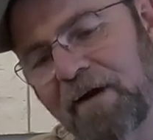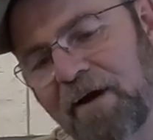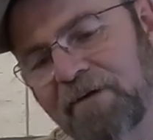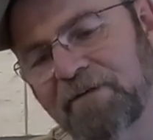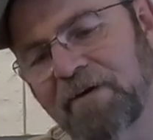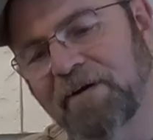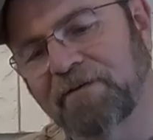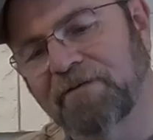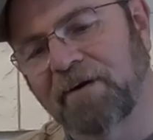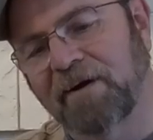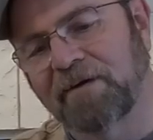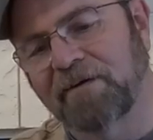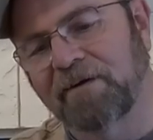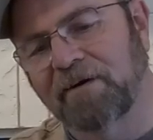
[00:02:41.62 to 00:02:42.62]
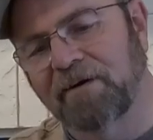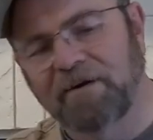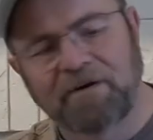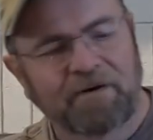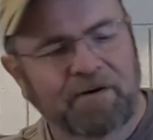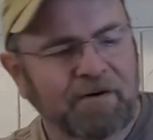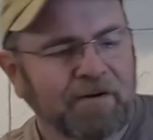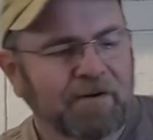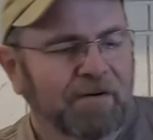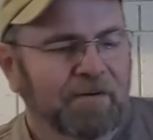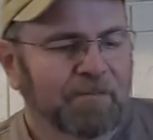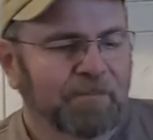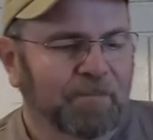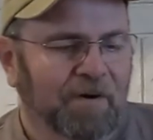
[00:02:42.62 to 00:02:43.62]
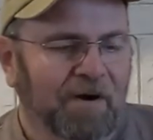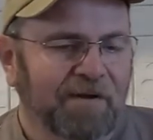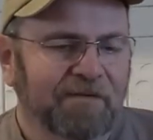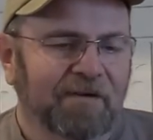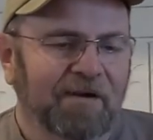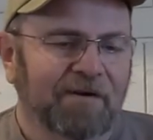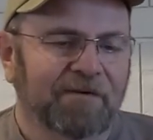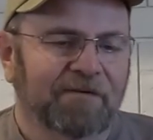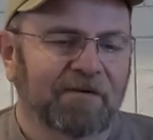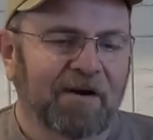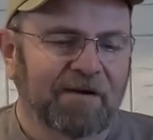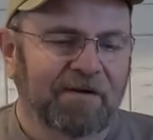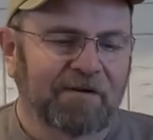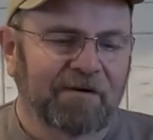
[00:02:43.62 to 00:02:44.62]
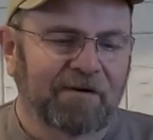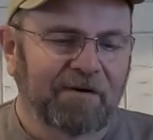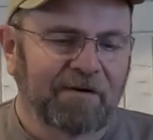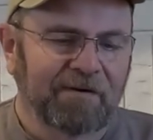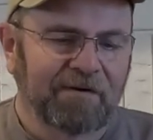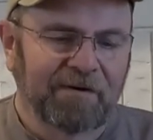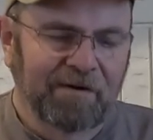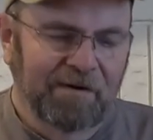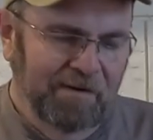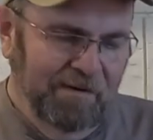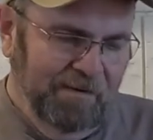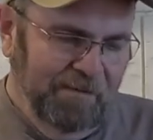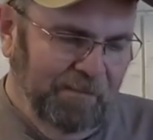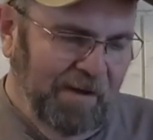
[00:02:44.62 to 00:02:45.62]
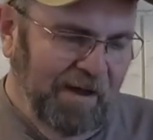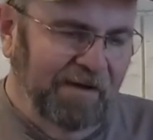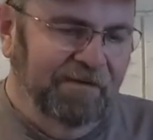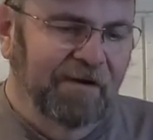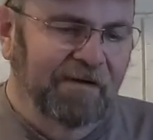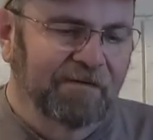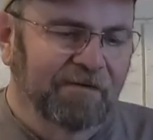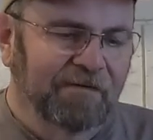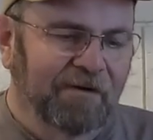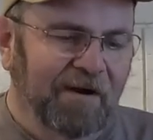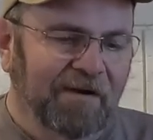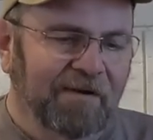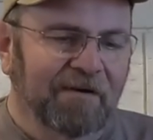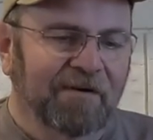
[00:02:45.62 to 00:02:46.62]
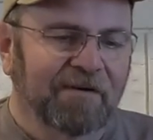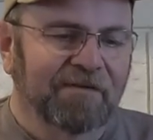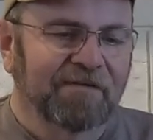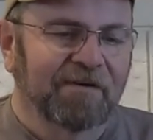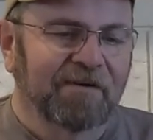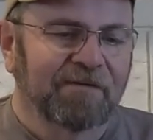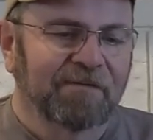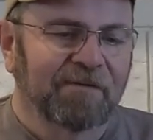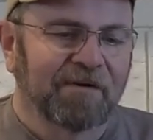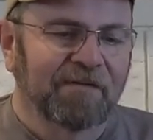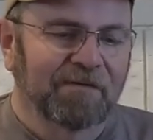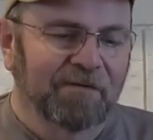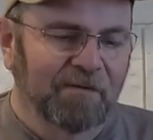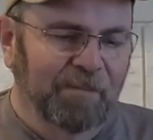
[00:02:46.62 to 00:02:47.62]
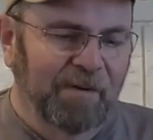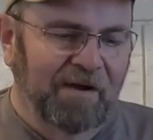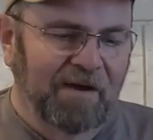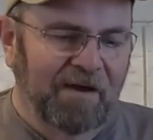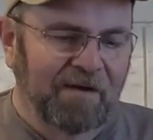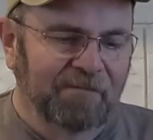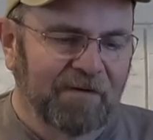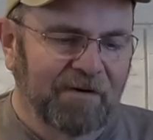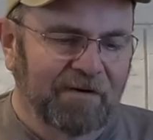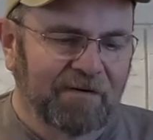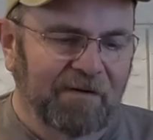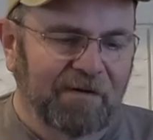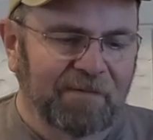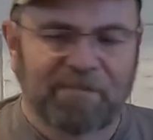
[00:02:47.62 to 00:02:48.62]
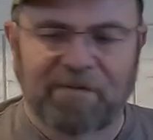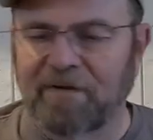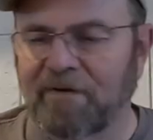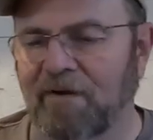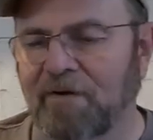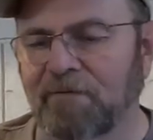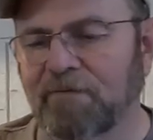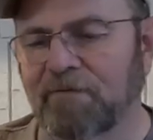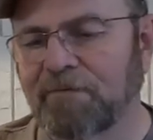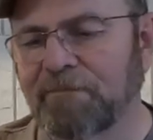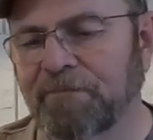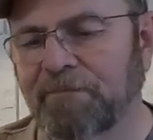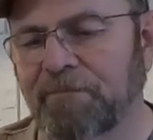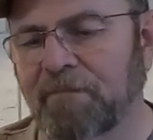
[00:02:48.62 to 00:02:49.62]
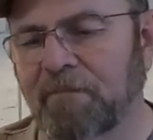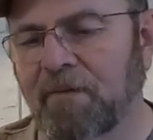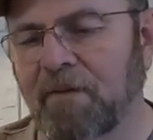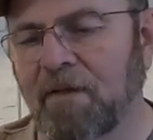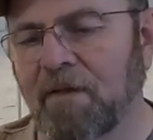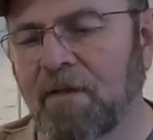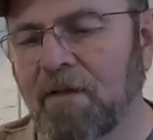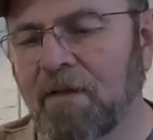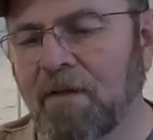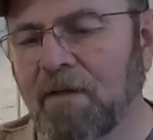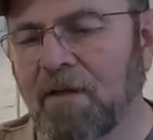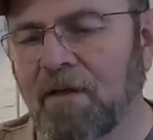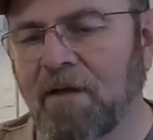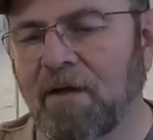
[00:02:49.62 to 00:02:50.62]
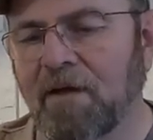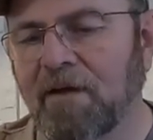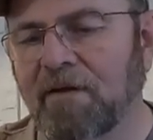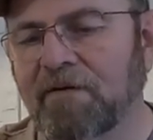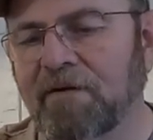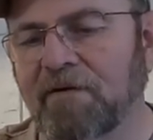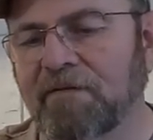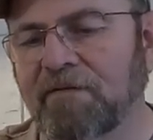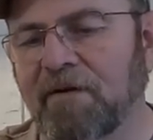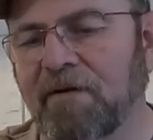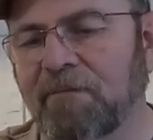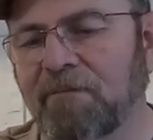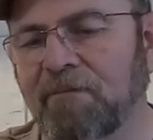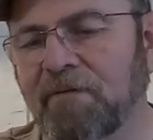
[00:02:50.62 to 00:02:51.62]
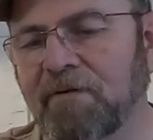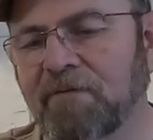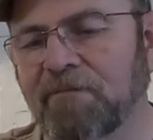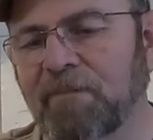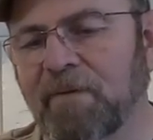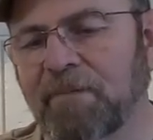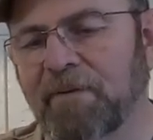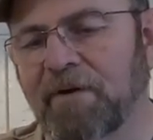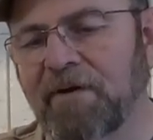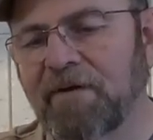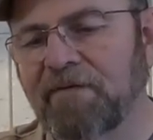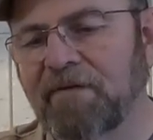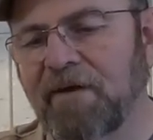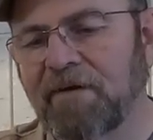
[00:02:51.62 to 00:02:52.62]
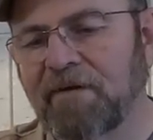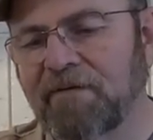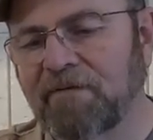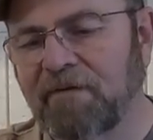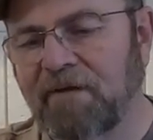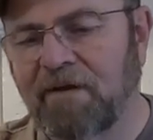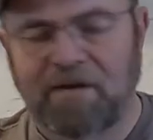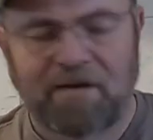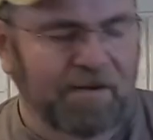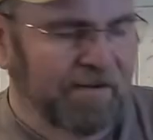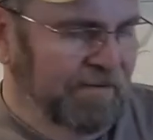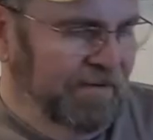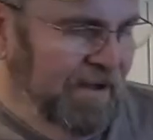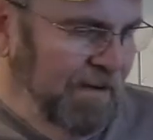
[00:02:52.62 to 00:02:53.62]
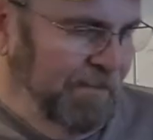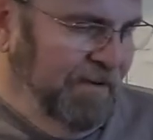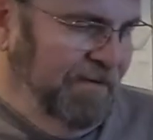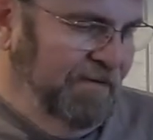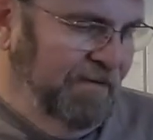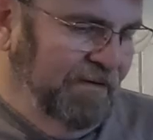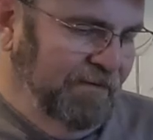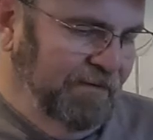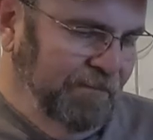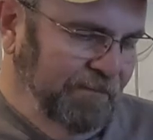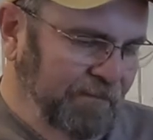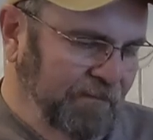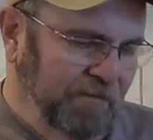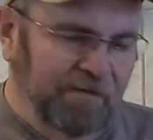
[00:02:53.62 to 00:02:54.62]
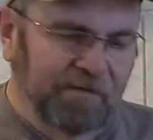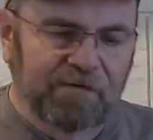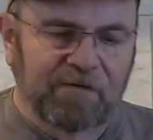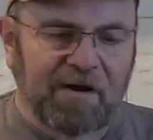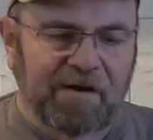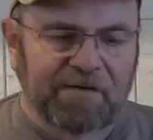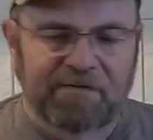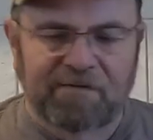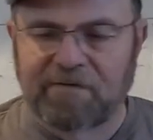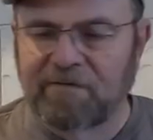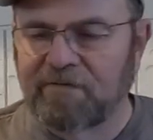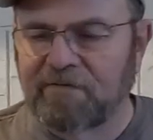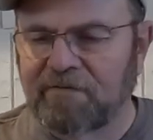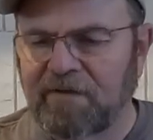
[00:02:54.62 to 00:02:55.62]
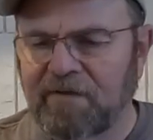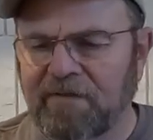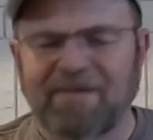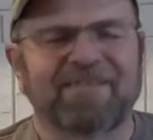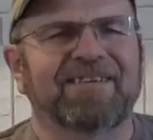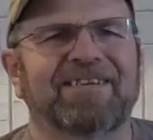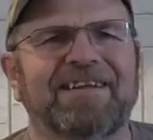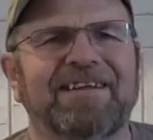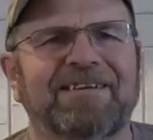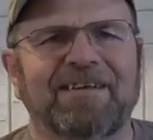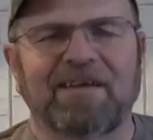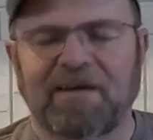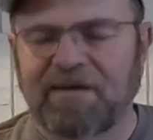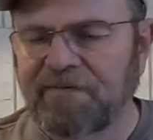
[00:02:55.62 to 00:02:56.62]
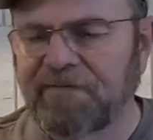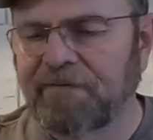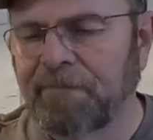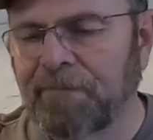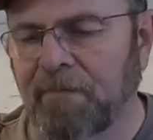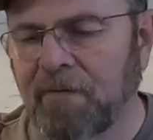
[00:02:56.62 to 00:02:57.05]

I've got a drag car. Brian's got a drag car. Patch has a drag car. It started running through about half our club that owns them. And it turns out one of my buddies has a timing system. One of the Traxxas, I think it's a DTS.